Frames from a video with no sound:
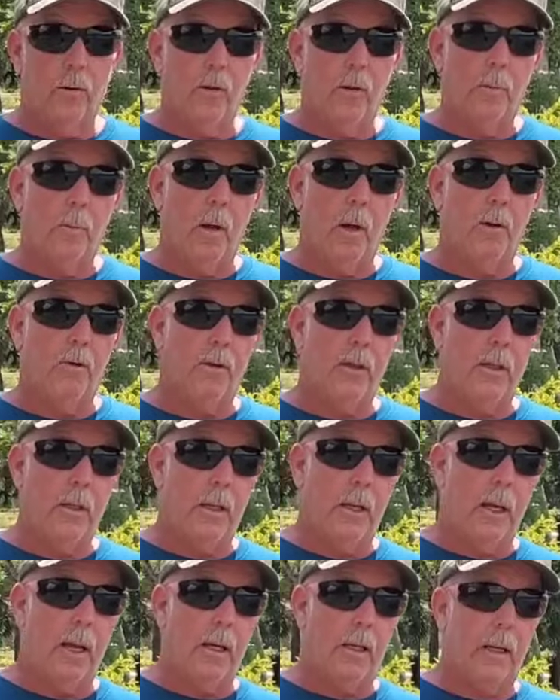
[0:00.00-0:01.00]
your mulching
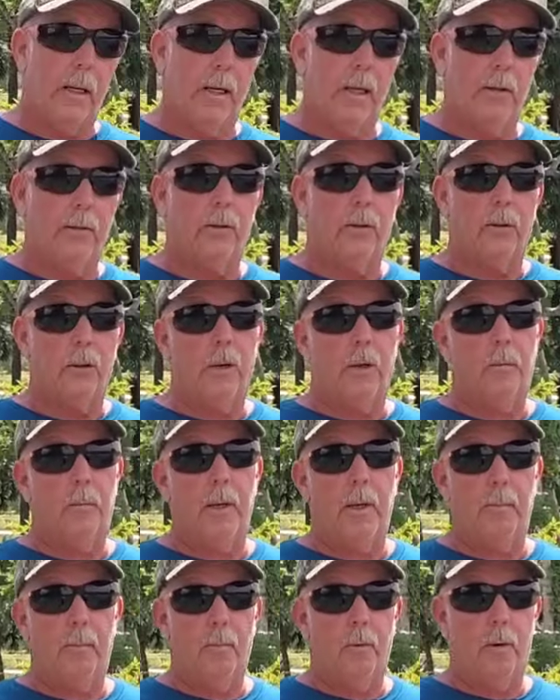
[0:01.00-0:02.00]
deck is a little
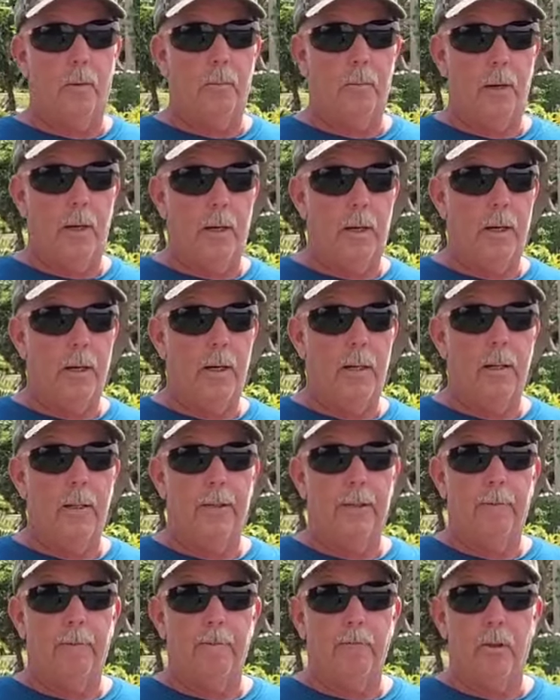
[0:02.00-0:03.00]
bit more money
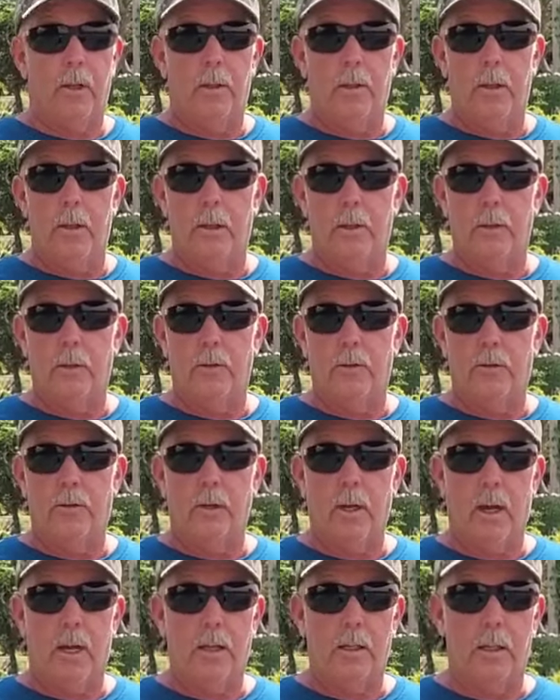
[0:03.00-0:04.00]
than your
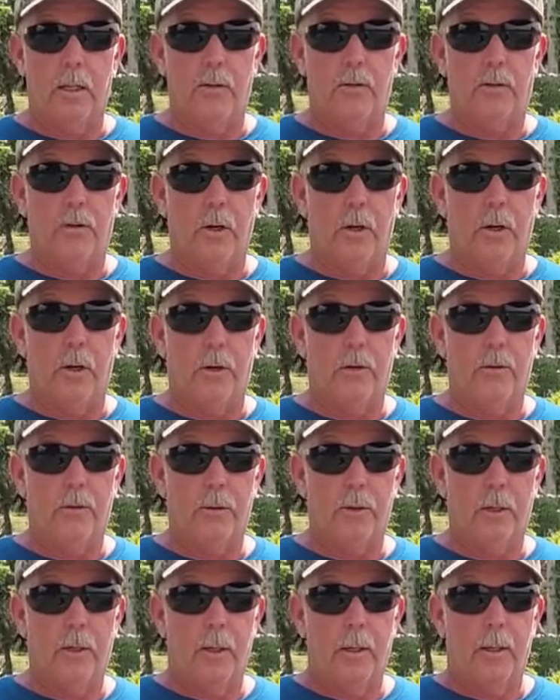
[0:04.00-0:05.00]
side discharge,
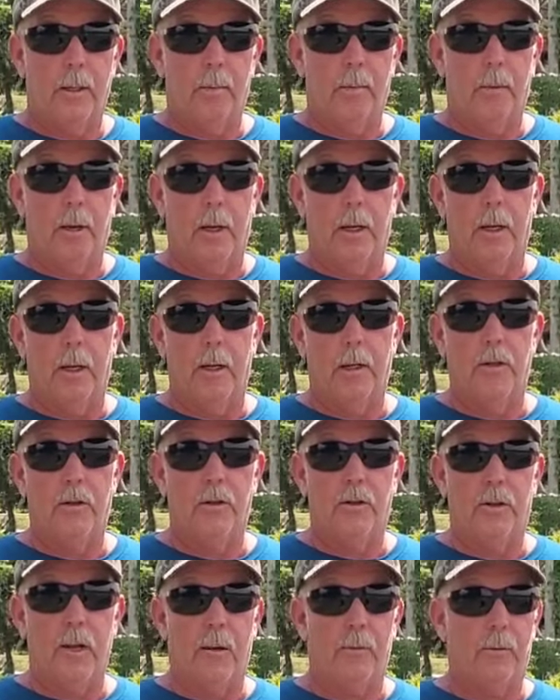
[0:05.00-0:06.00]
but you
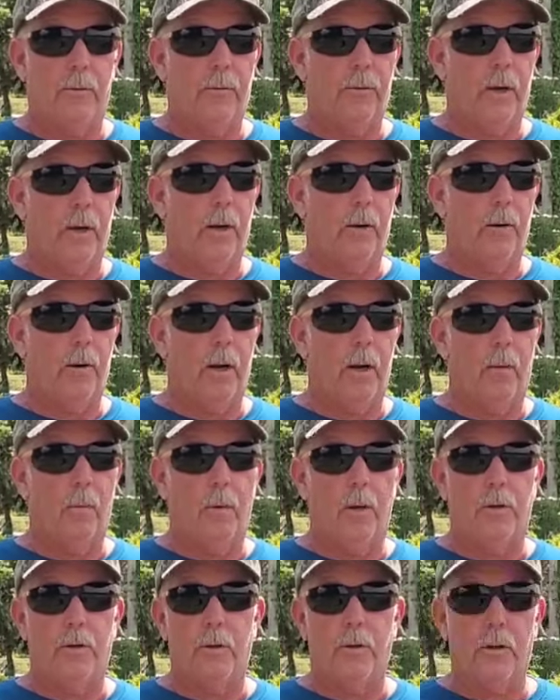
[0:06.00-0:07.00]
just have to figure out
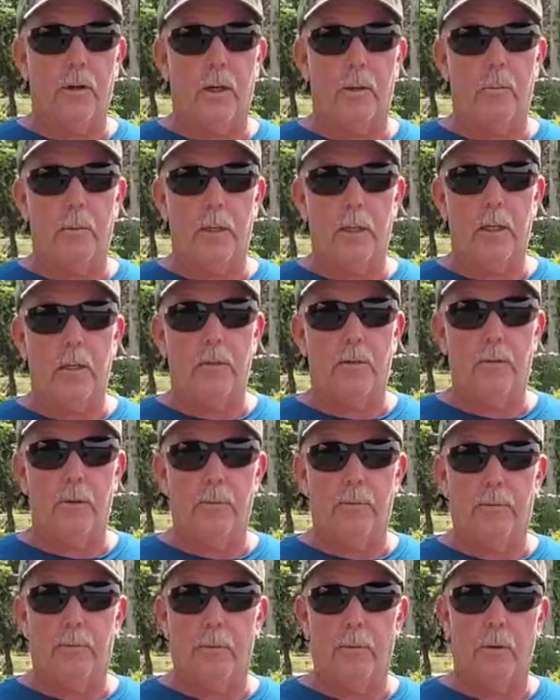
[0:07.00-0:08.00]
what you're going to be using
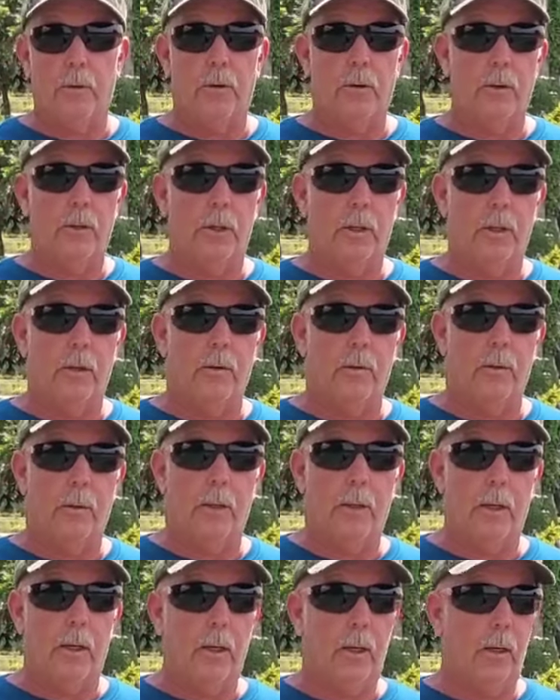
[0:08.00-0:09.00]
it for,
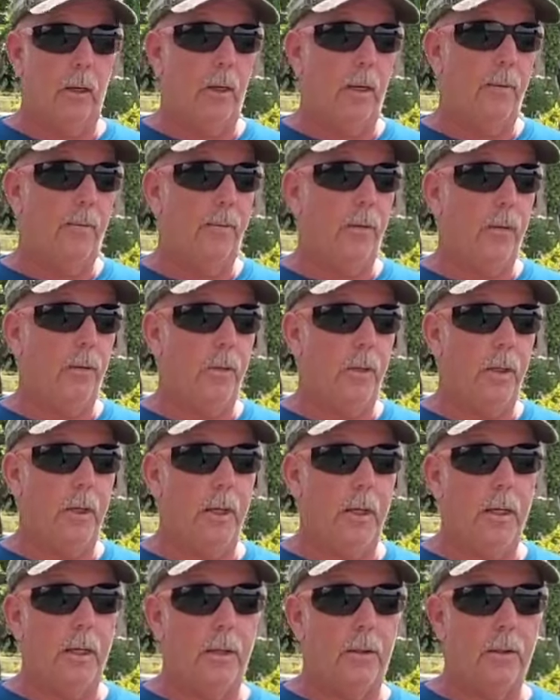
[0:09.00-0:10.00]
if you
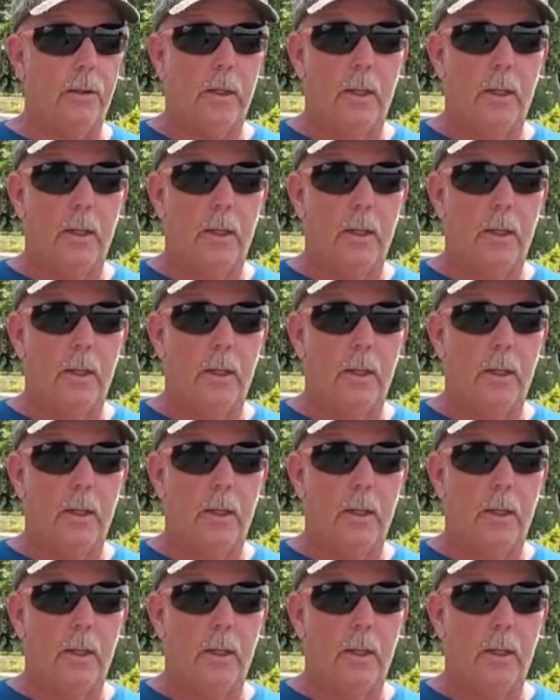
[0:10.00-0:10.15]
need it.